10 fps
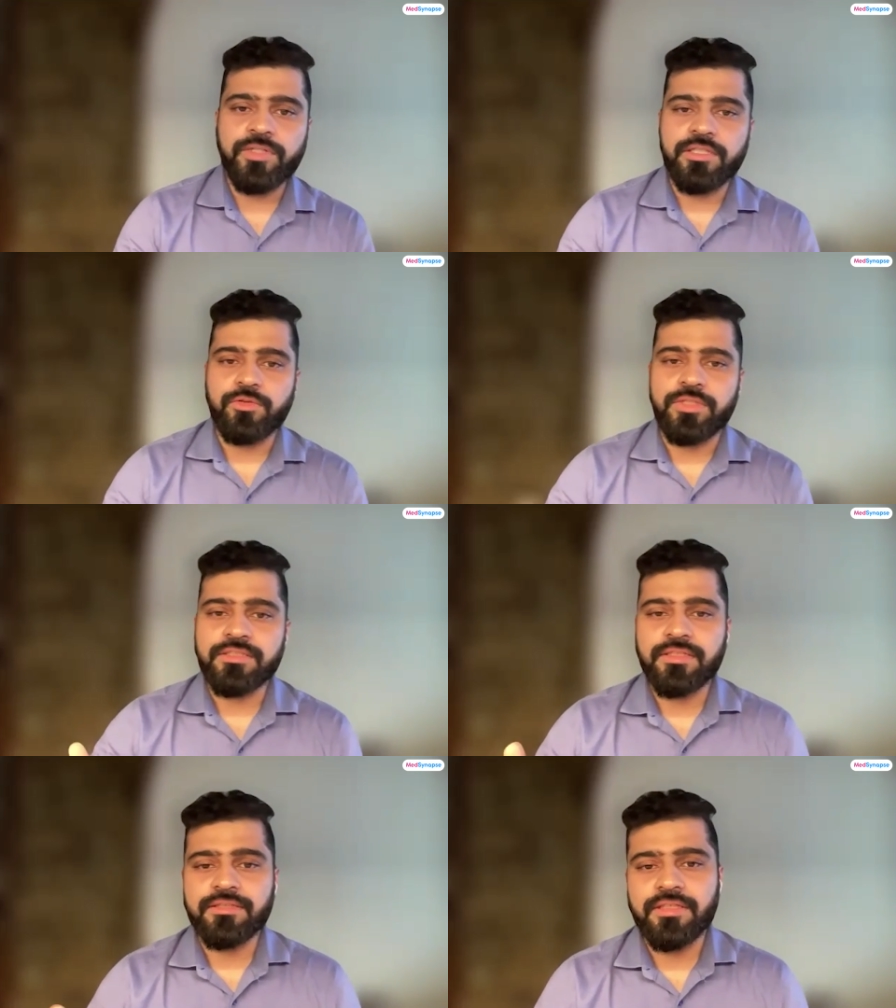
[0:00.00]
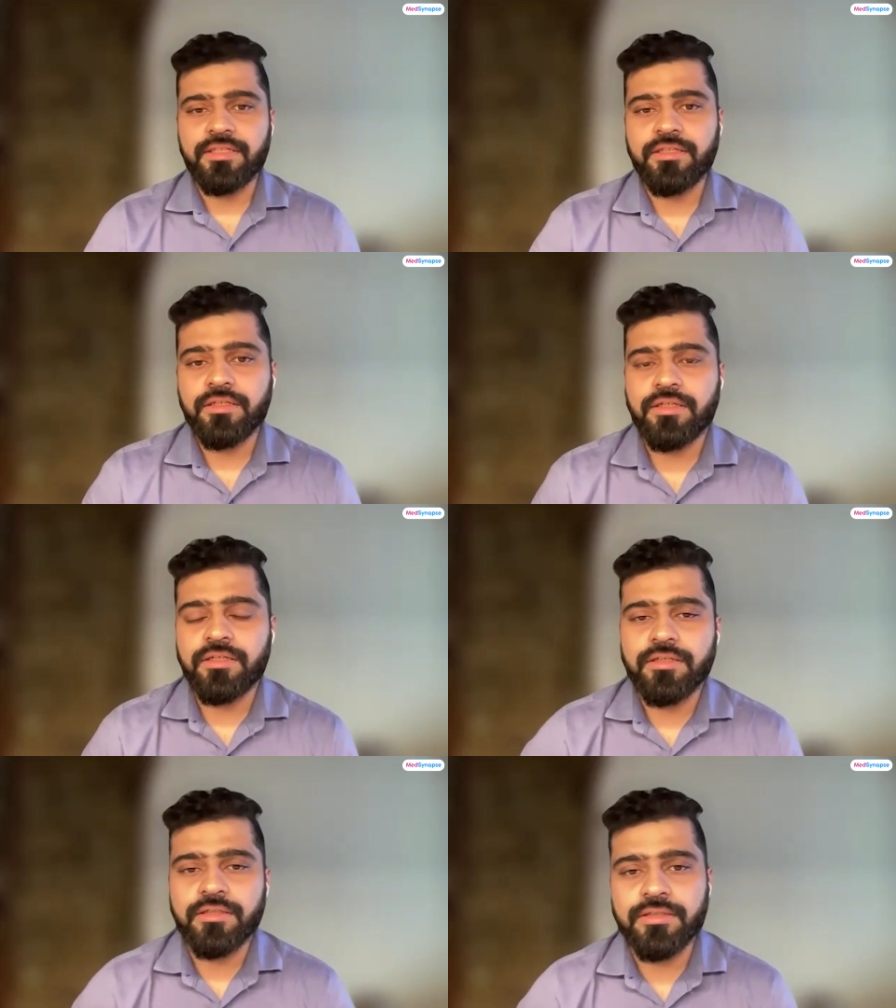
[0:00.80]
with you discussing
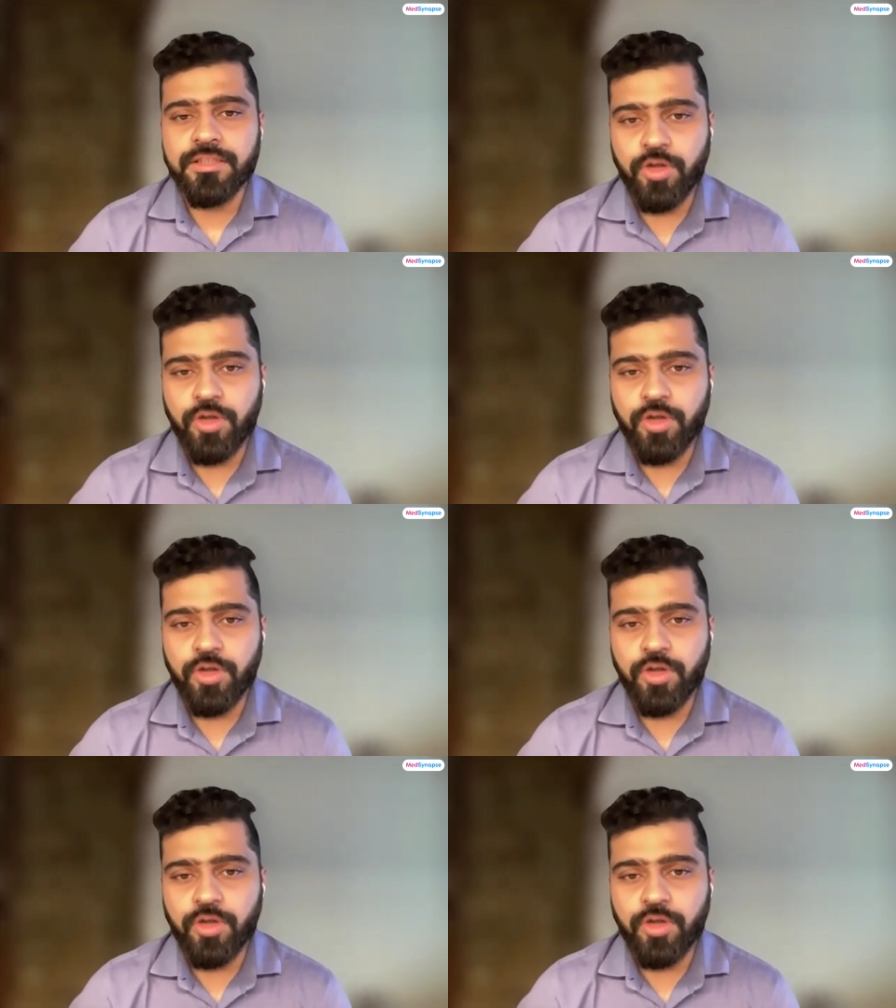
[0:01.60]
the